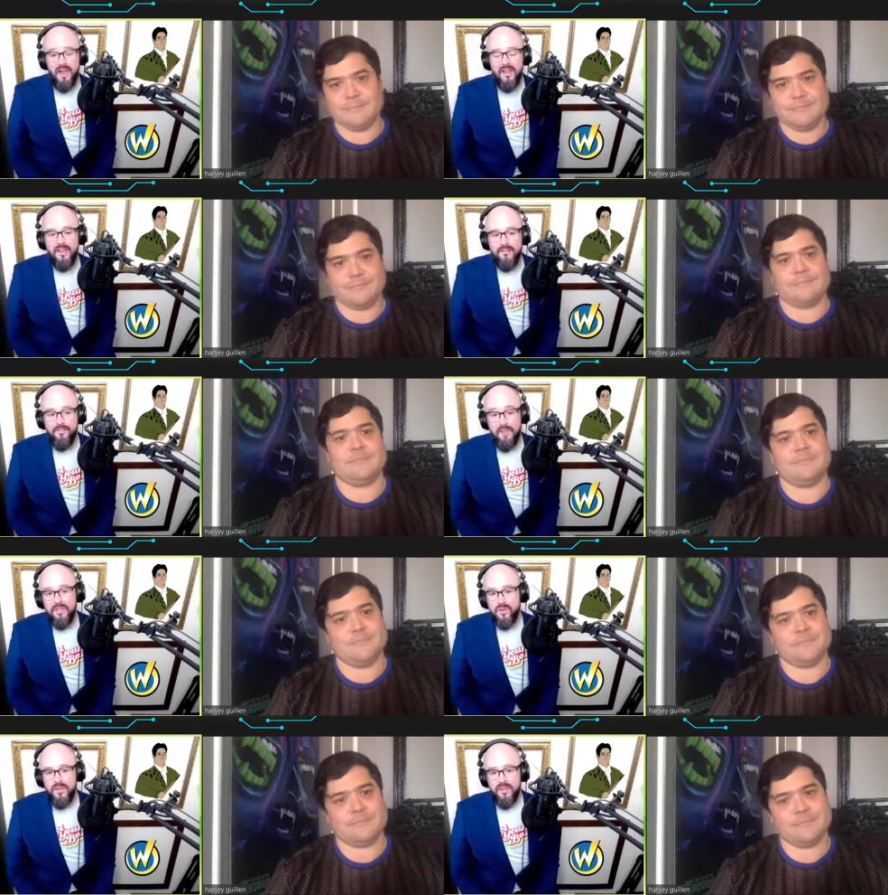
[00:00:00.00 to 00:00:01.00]
Speaker 1: families
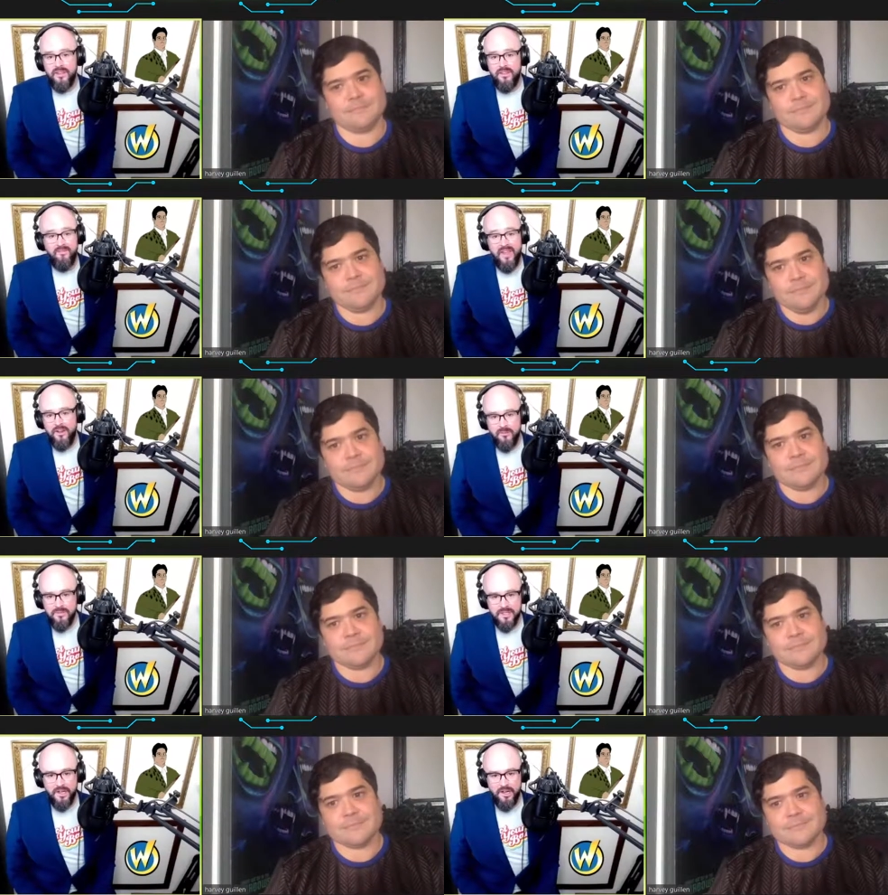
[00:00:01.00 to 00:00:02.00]
within fandoms. You know what
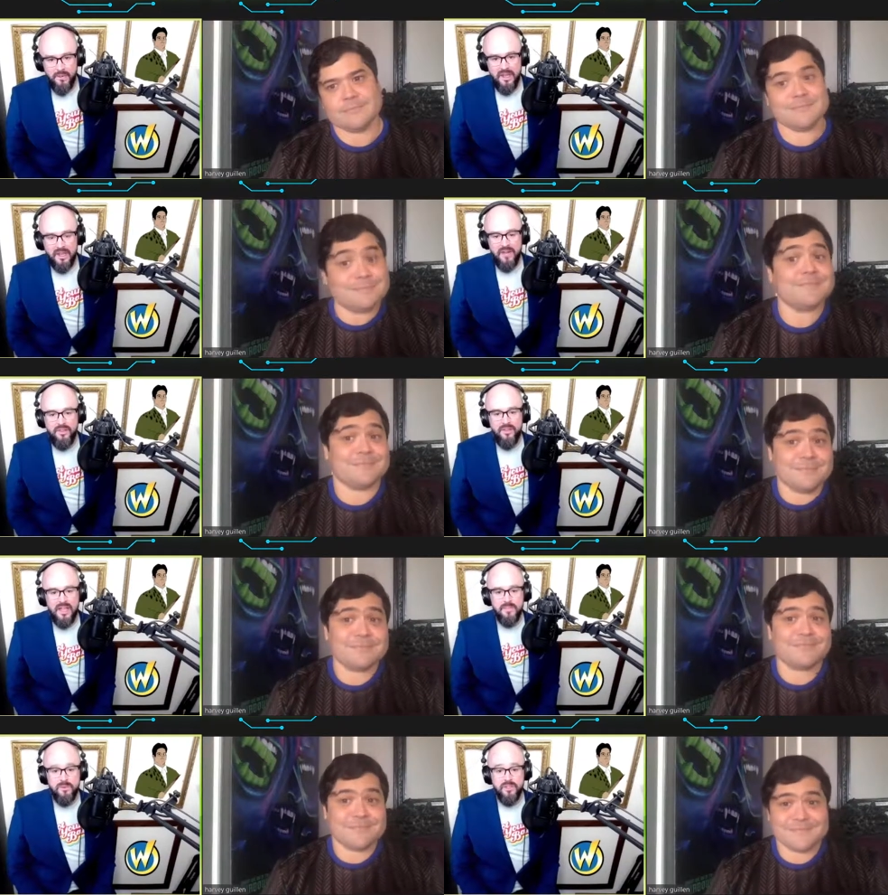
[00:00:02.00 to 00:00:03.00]
I mean? And I think that's been
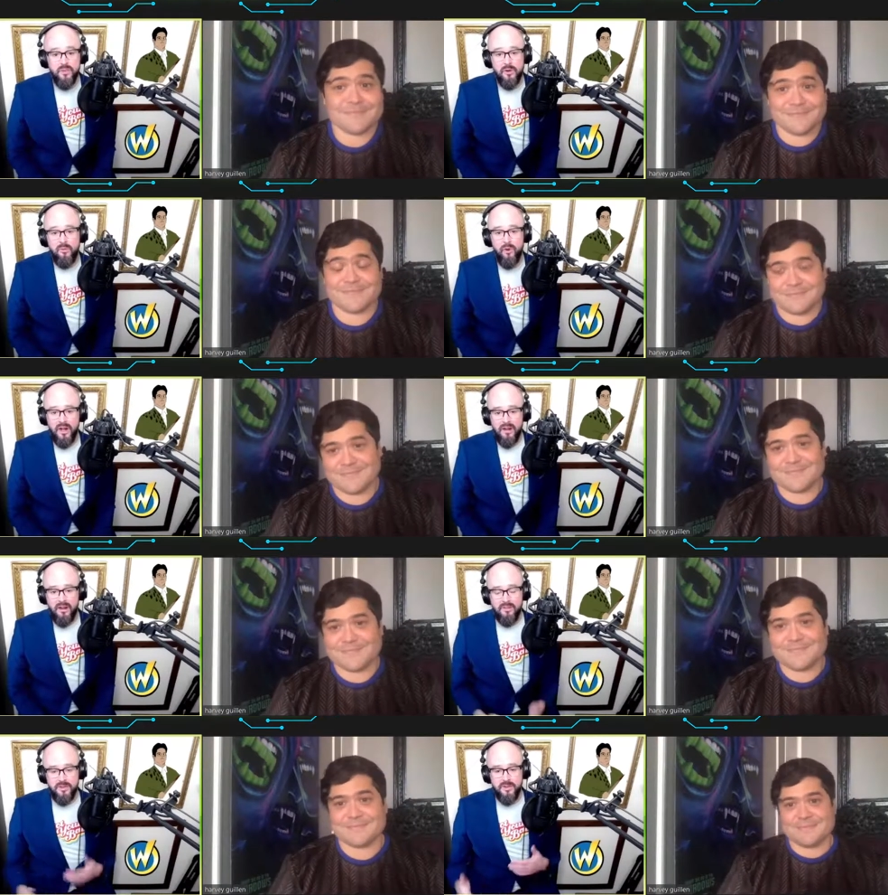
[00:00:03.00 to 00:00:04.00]
super important. And, and there's been
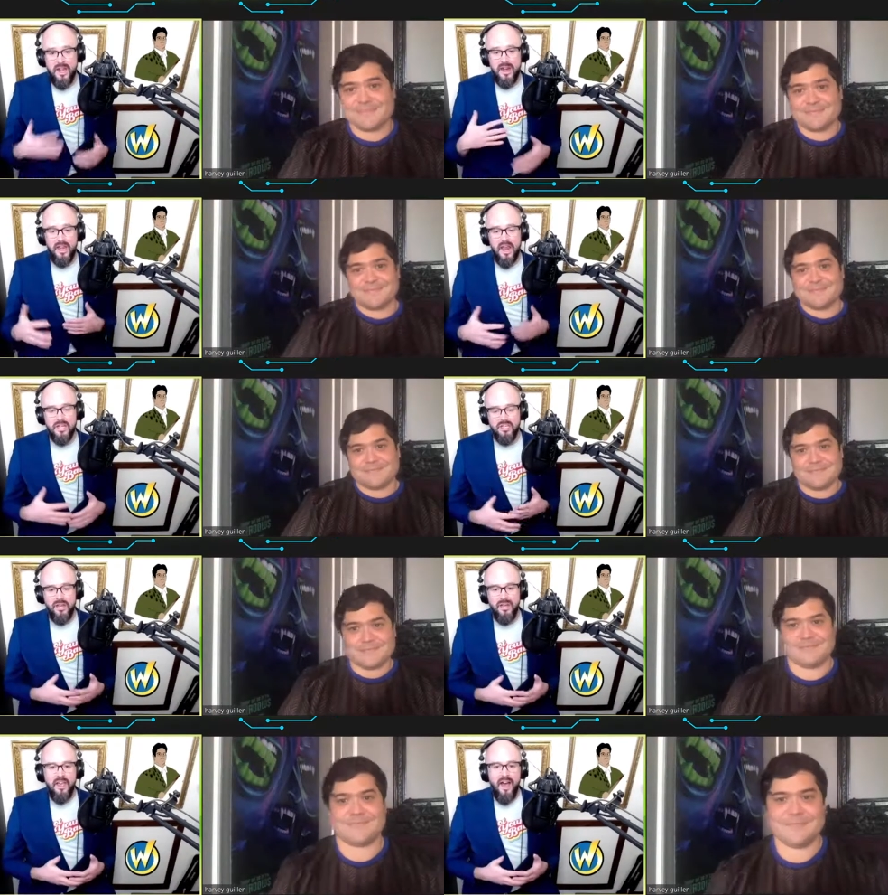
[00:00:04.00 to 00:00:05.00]
a lot of connection.
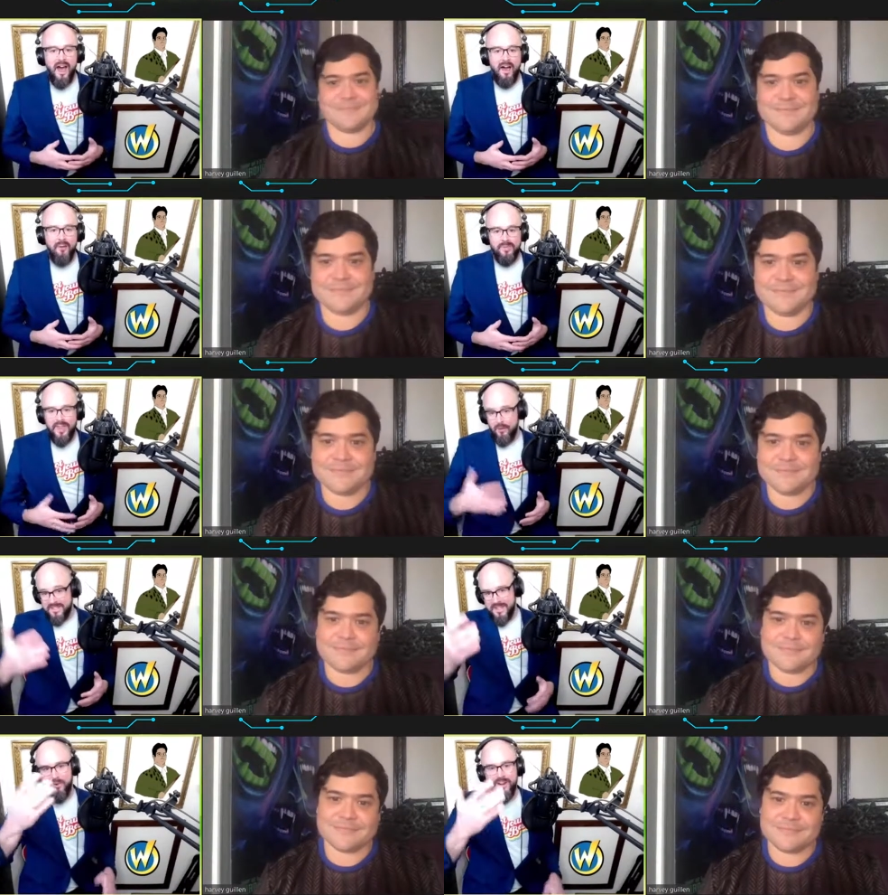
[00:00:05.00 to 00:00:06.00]
Um, yeah, we're
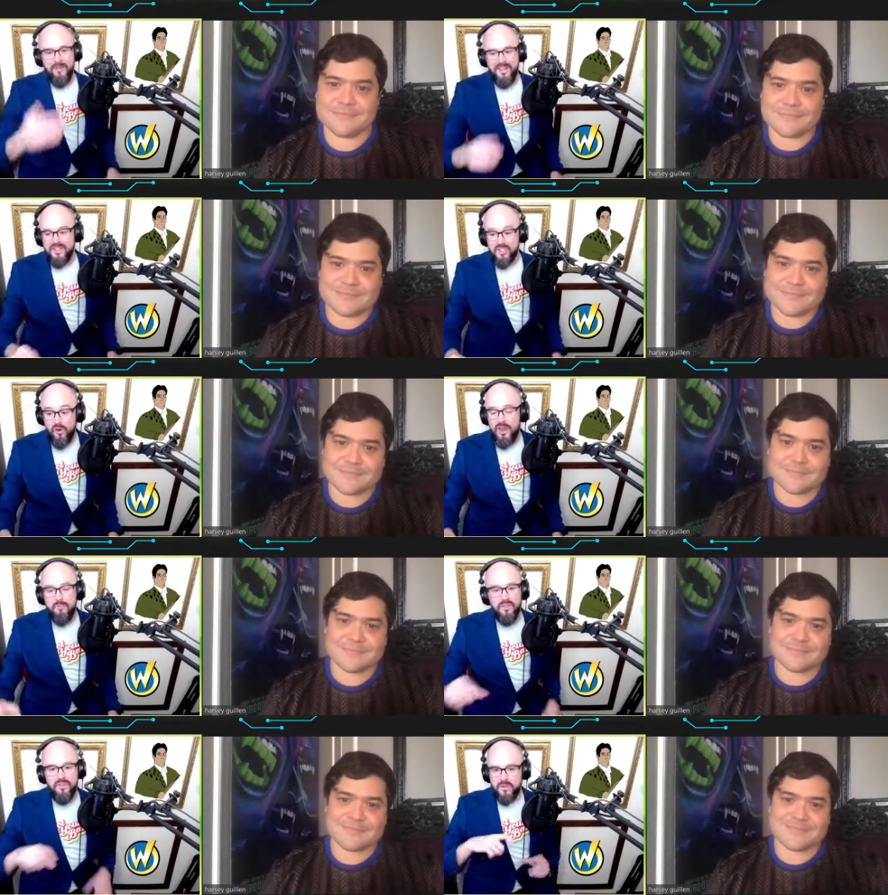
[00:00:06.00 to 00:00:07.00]
separated by this screen, but there's
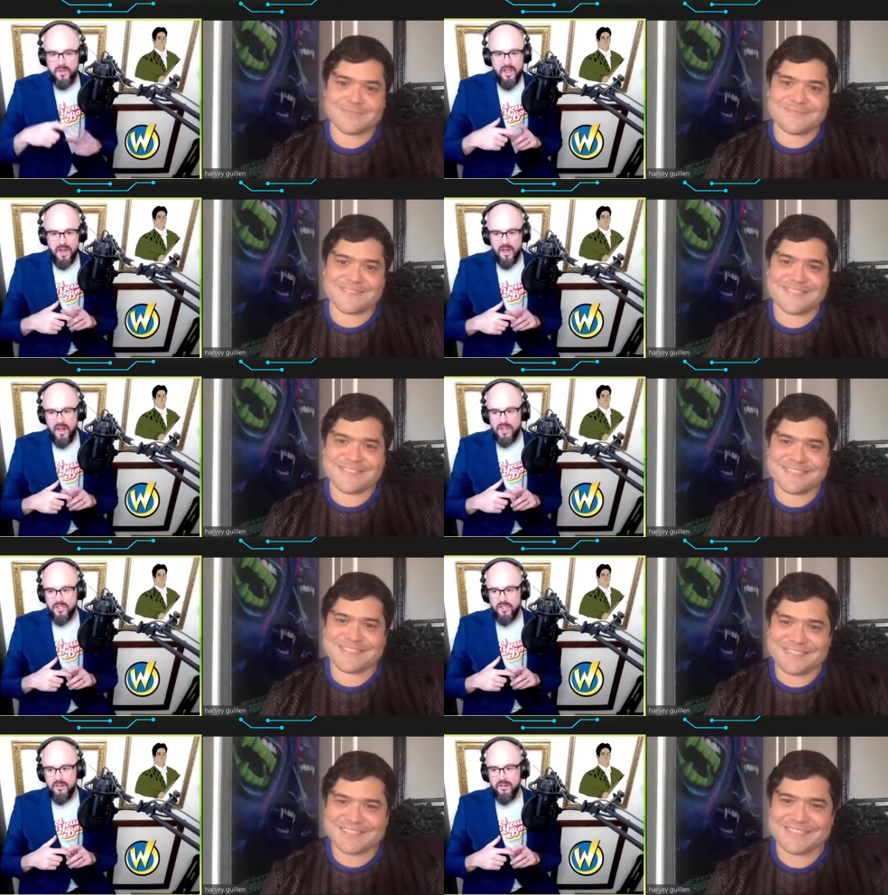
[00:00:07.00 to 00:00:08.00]
been a lot of
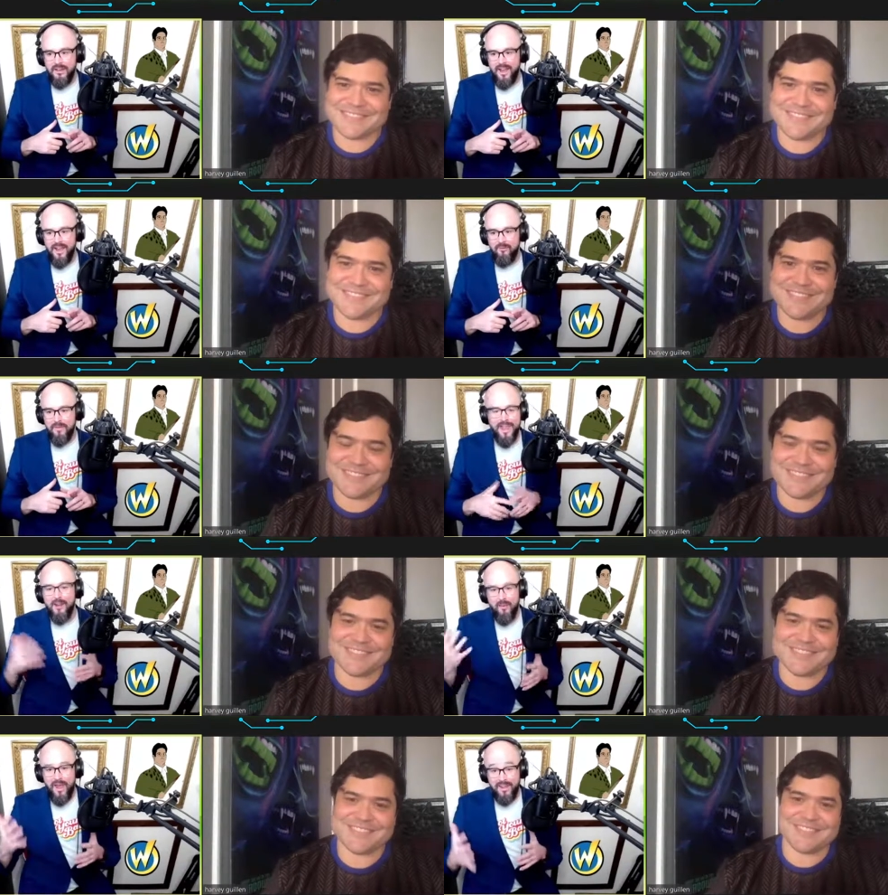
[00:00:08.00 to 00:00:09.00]
connection um, anyway.
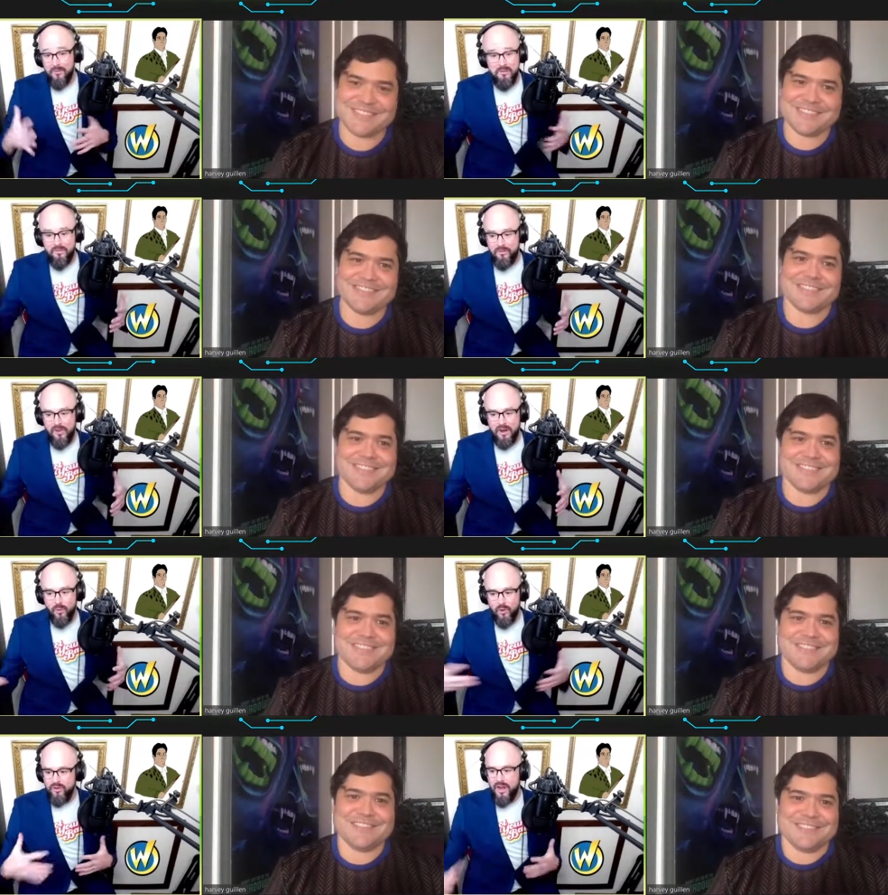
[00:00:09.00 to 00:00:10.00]
You know, people from around the world are
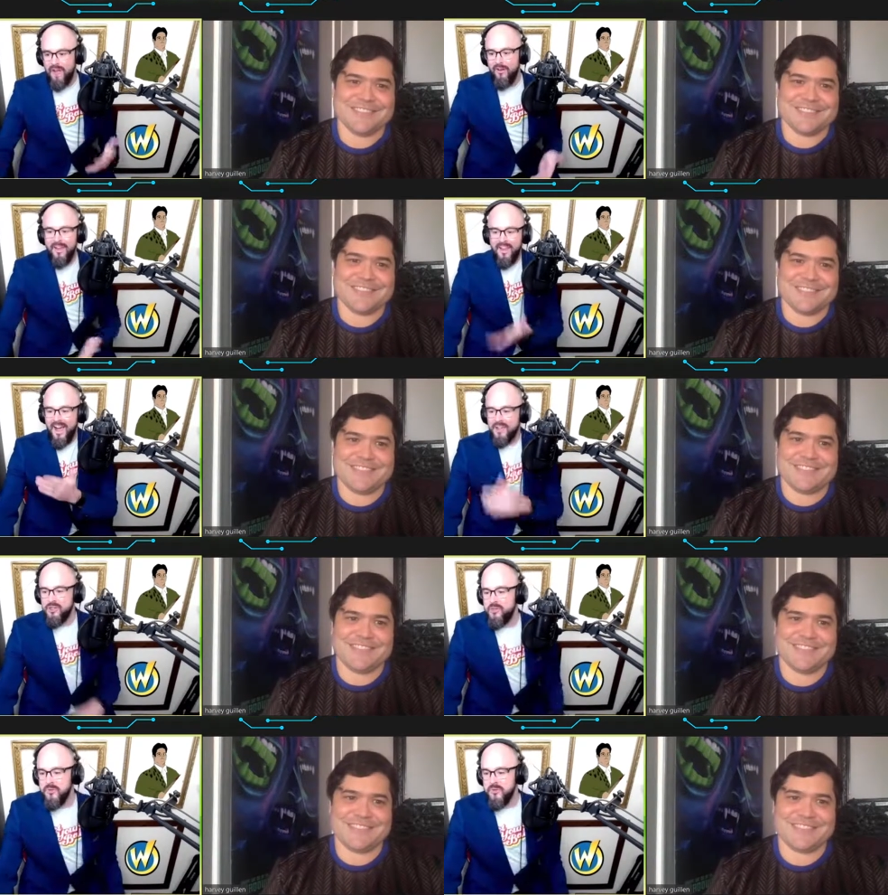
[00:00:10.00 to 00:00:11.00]
now. Uh, Juju
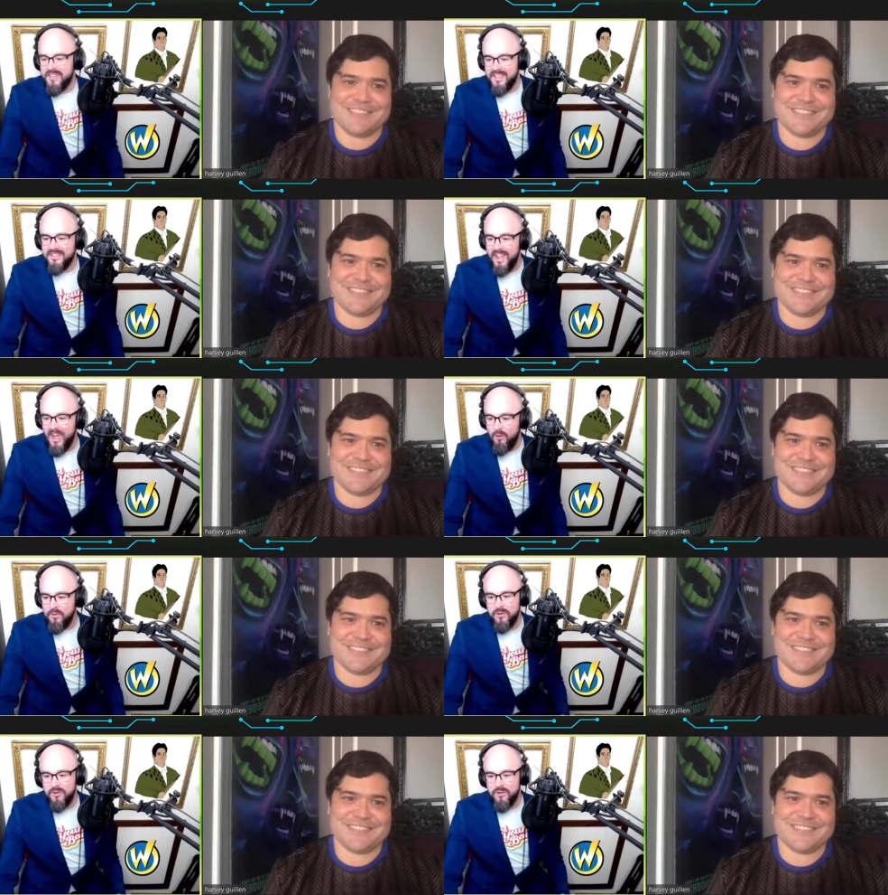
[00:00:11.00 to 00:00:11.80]
Bean says, uh, "What we do in the